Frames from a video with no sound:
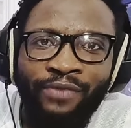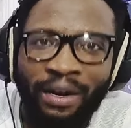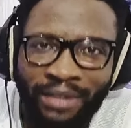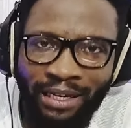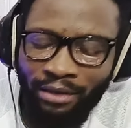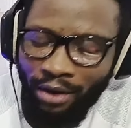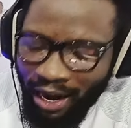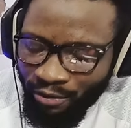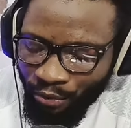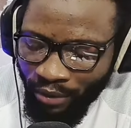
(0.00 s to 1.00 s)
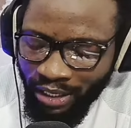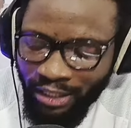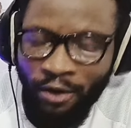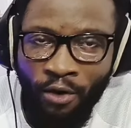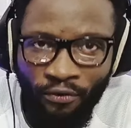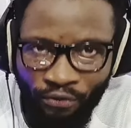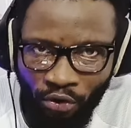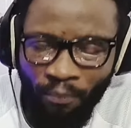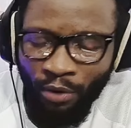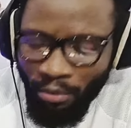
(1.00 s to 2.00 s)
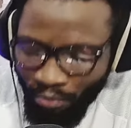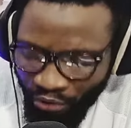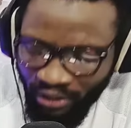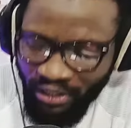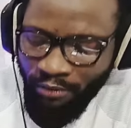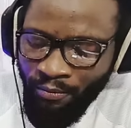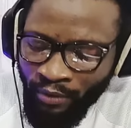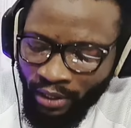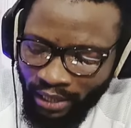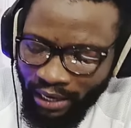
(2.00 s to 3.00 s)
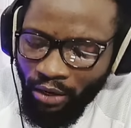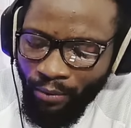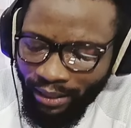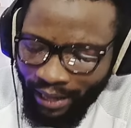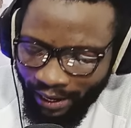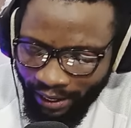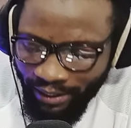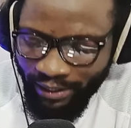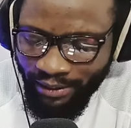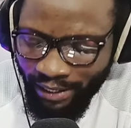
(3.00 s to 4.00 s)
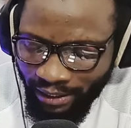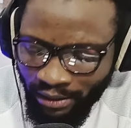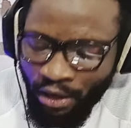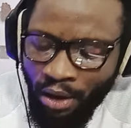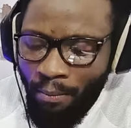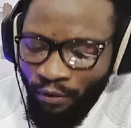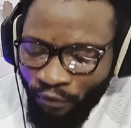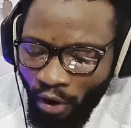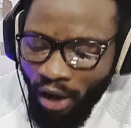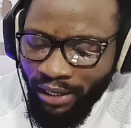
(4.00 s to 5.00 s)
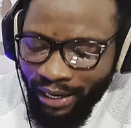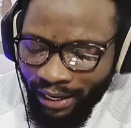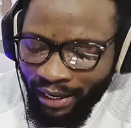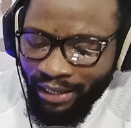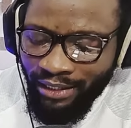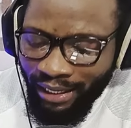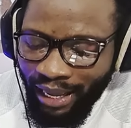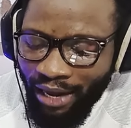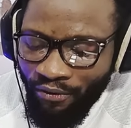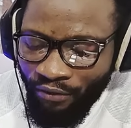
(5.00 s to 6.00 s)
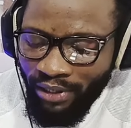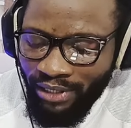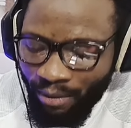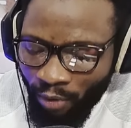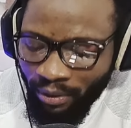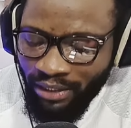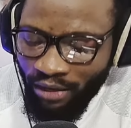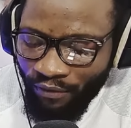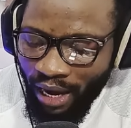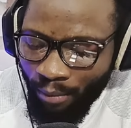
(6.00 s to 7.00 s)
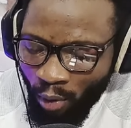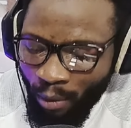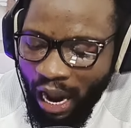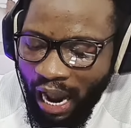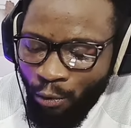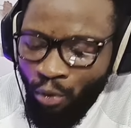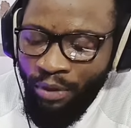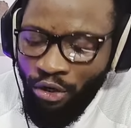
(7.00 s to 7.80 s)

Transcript: Vybz Kartel has been released from prison. Then he went ahead and said this. Before the Shatta and Fans album, the Safer album, I will